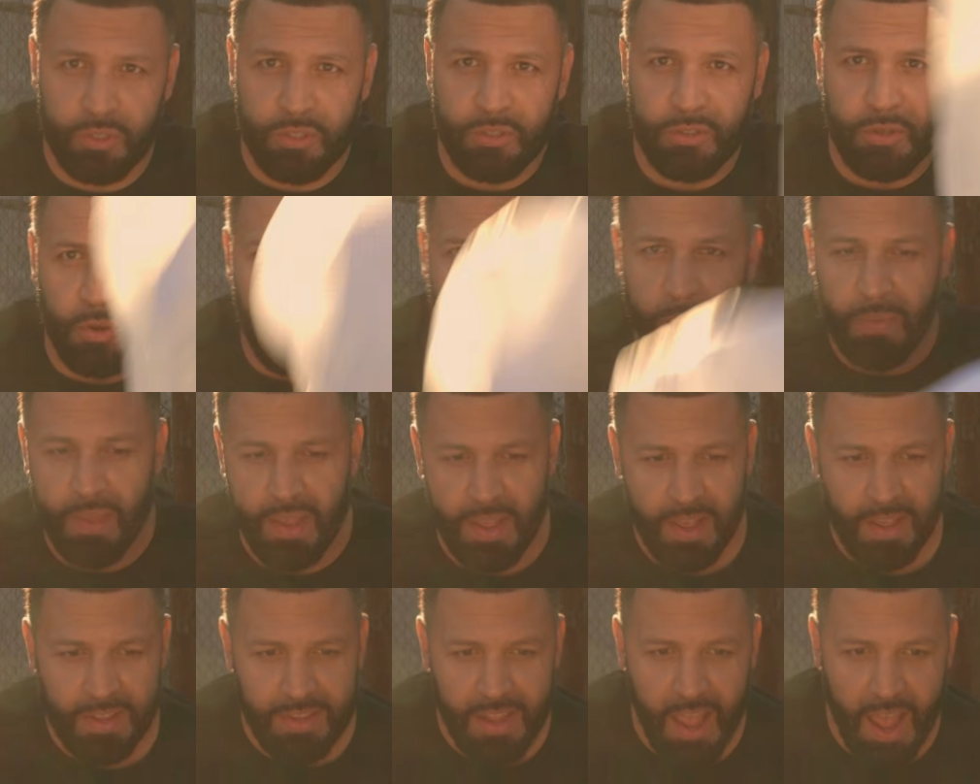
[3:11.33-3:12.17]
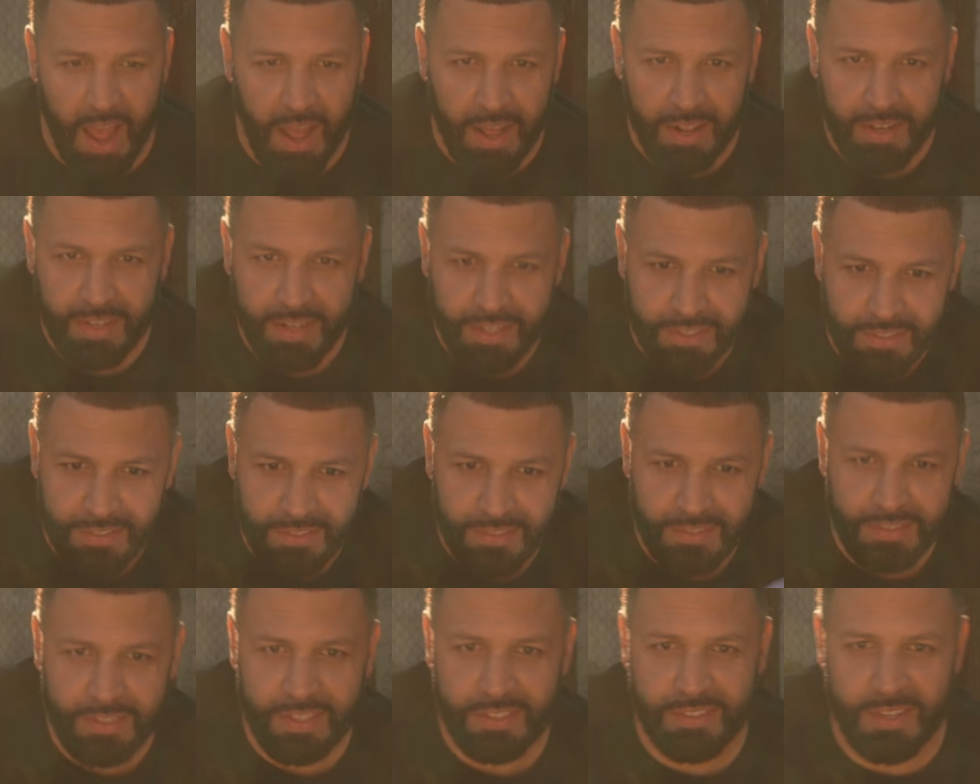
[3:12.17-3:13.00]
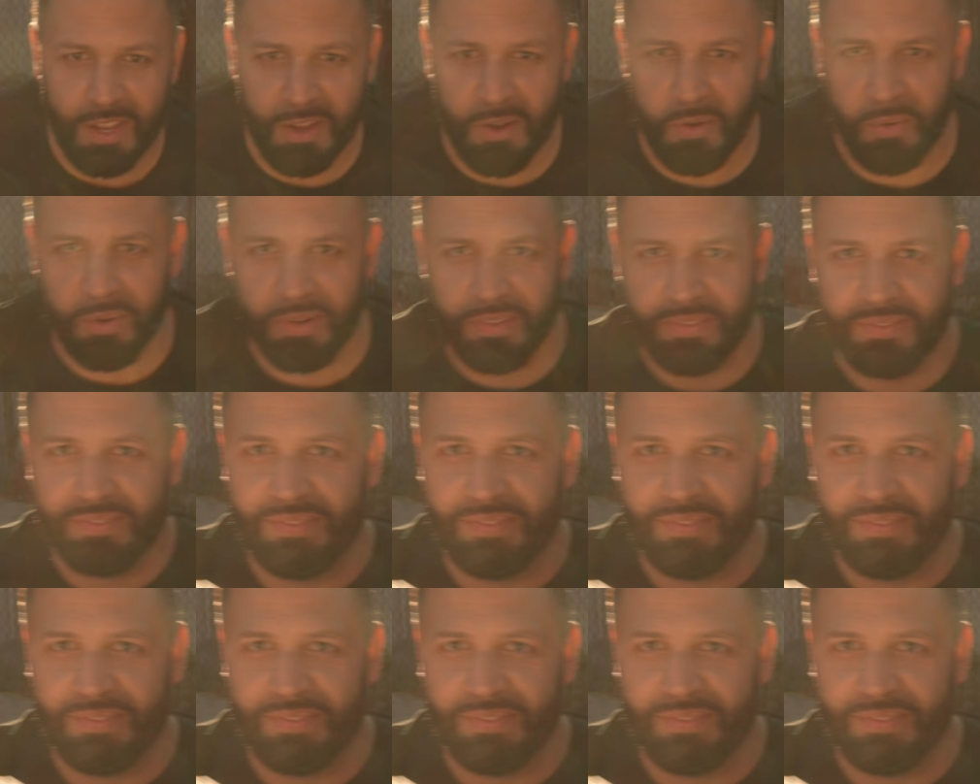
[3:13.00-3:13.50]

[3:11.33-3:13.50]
So yeah, let's get going.